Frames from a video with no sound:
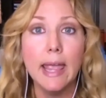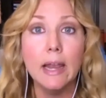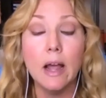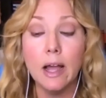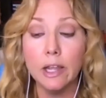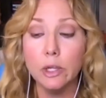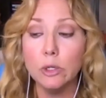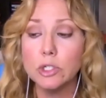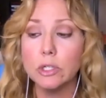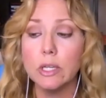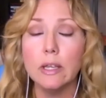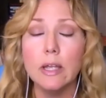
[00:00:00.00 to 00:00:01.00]
And I
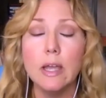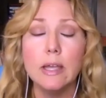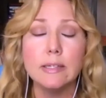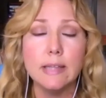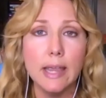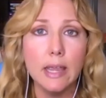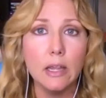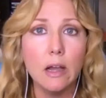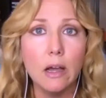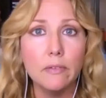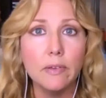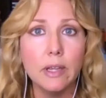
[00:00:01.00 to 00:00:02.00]
usually take
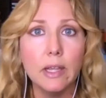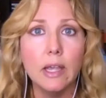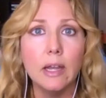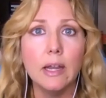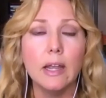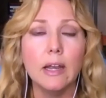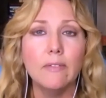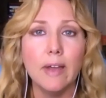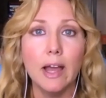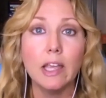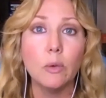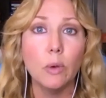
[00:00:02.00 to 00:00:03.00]
coffee in and
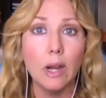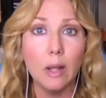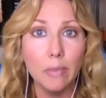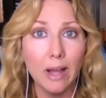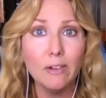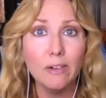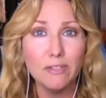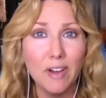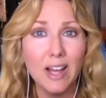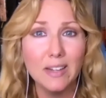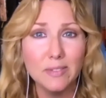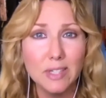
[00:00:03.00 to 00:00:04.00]
evacuate about
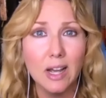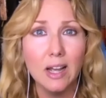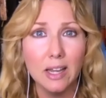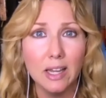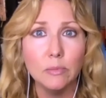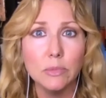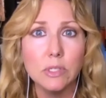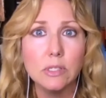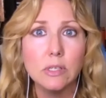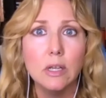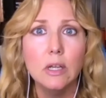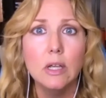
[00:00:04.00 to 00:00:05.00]
5
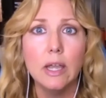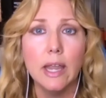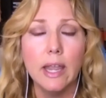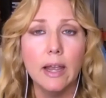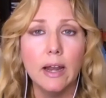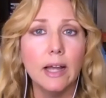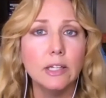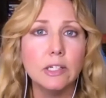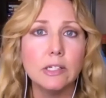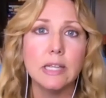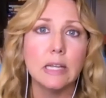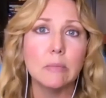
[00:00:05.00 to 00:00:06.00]
times. And I
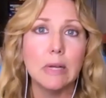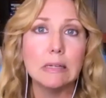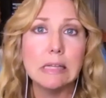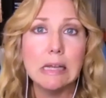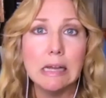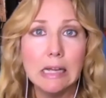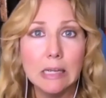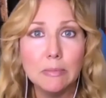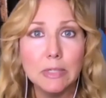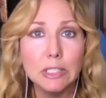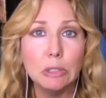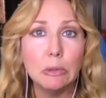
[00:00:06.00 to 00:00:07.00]
just take my
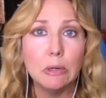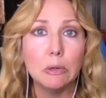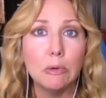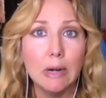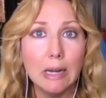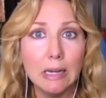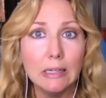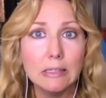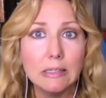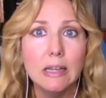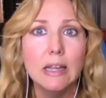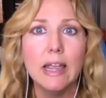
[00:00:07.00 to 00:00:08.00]
time. I do it
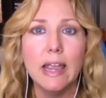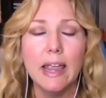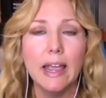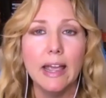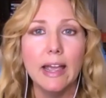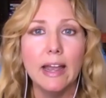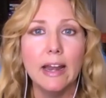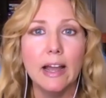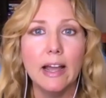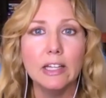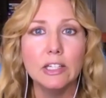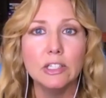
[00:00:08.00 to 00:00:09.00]
right. And
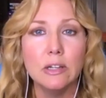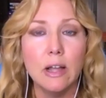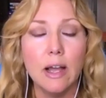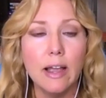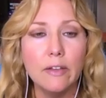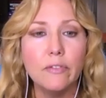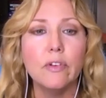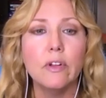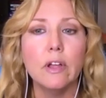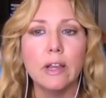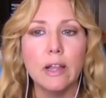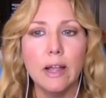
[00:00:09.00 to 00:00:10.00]
I feel
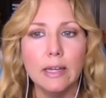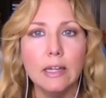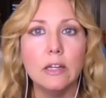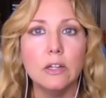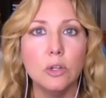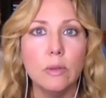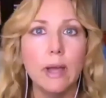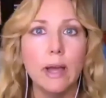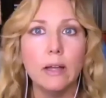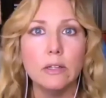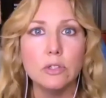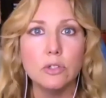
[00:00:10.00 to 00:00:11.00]
like I need to do
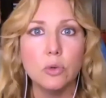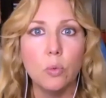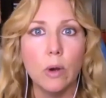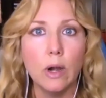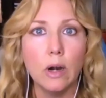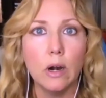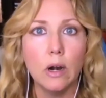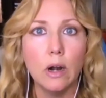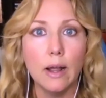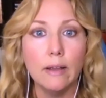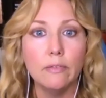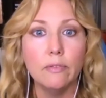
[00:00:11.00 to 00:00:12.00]
that to where
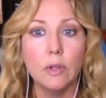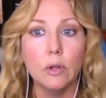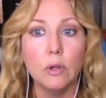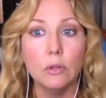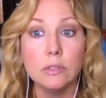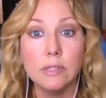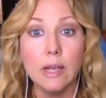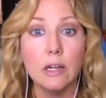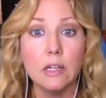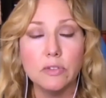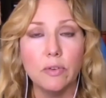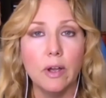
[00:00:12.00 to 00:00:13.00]
I feel
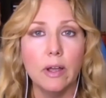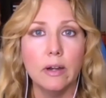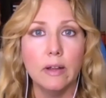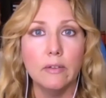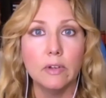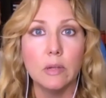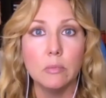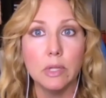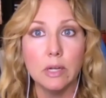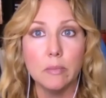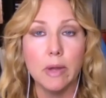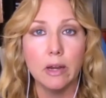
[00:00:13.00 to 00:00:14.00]
satisfied and I've
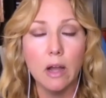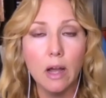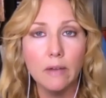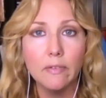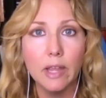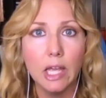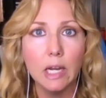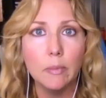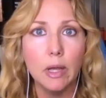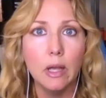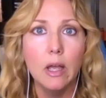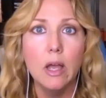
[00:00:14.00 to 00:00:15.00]
completed my coffee
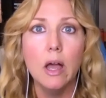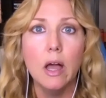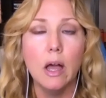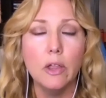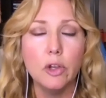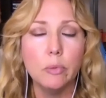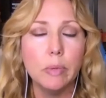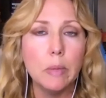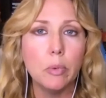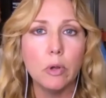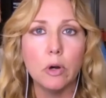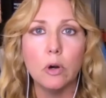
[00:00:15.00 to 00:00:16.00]
enema. Other
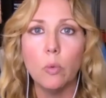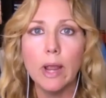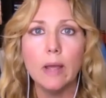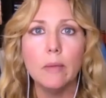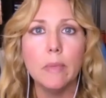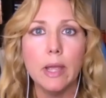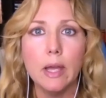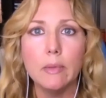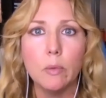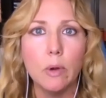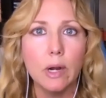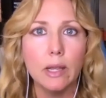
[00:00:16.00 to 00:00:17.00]
people are wham bam.
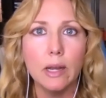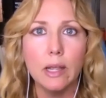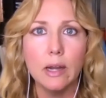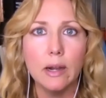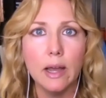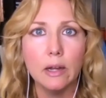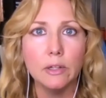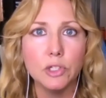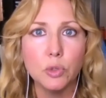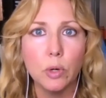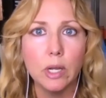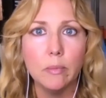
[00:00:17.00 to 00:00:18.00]
They want to get in and out in
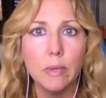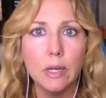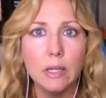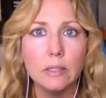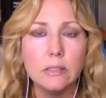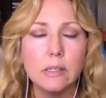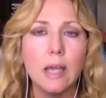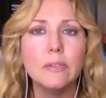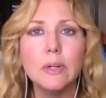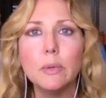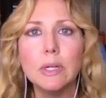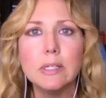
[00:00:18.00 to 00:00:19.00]
20 minutes.
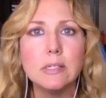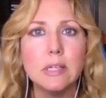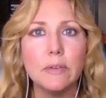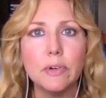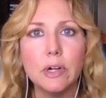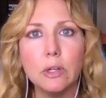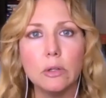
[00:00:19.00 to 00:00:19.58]
Everyone is different.